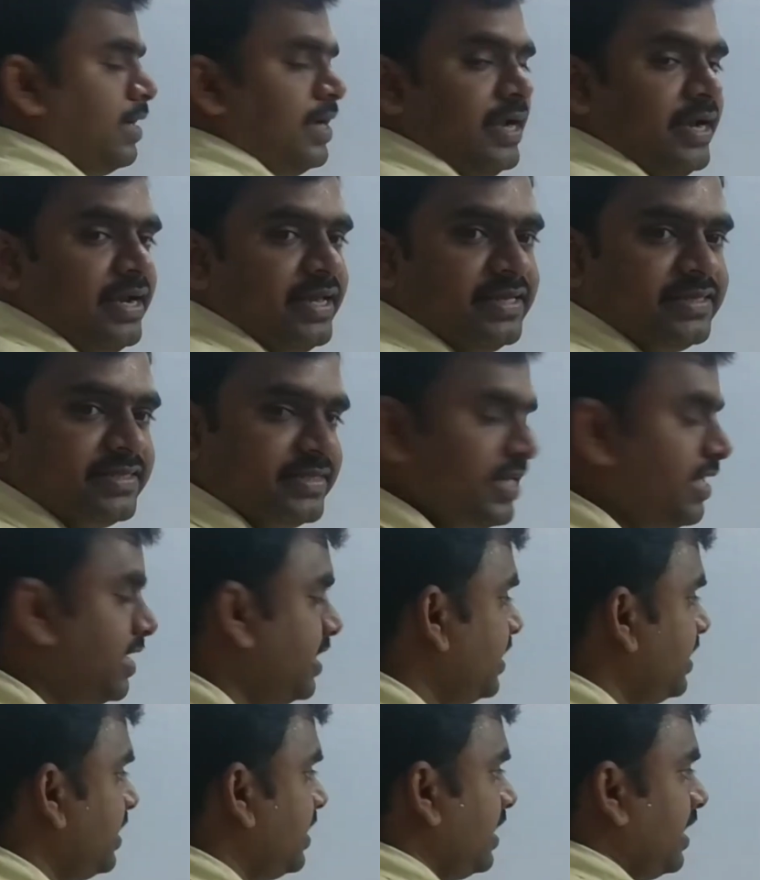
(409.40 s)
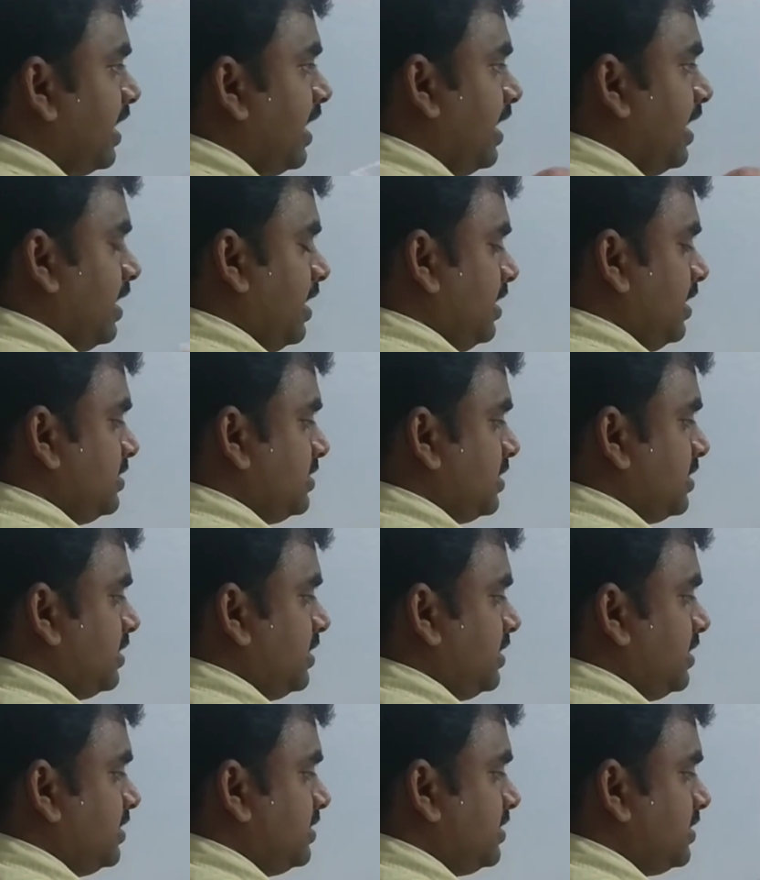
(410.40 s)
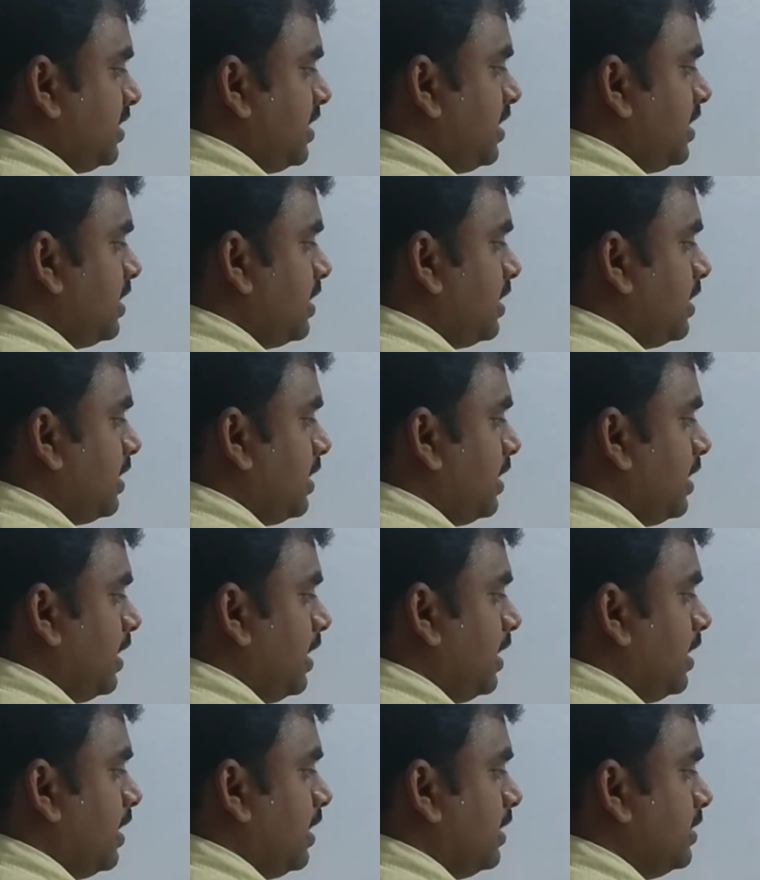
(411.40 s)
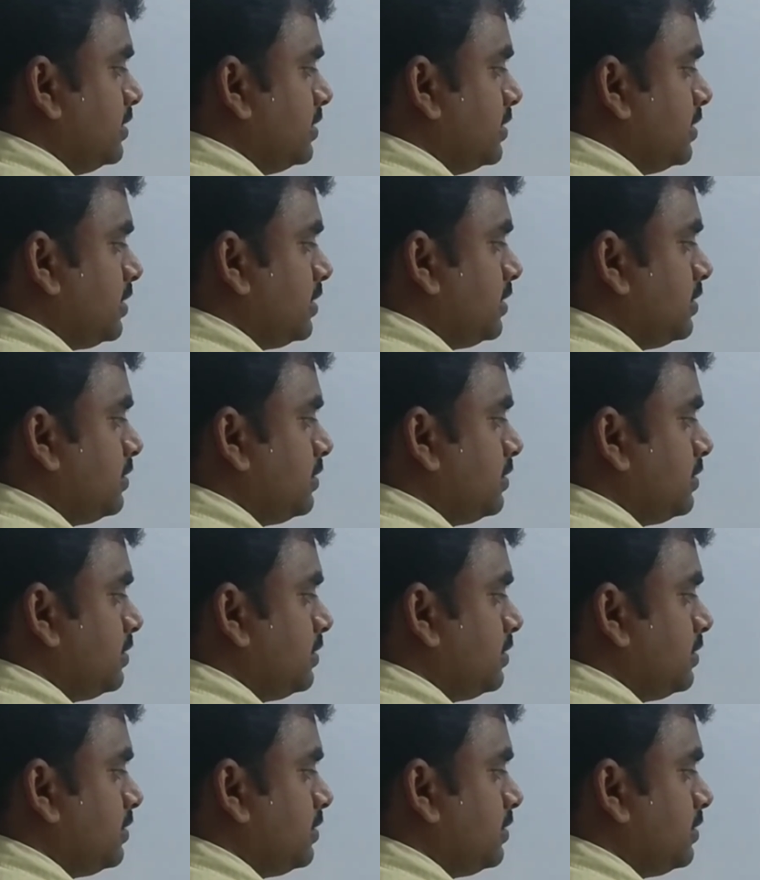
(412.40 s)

it is a analyzer. It is a analyzer.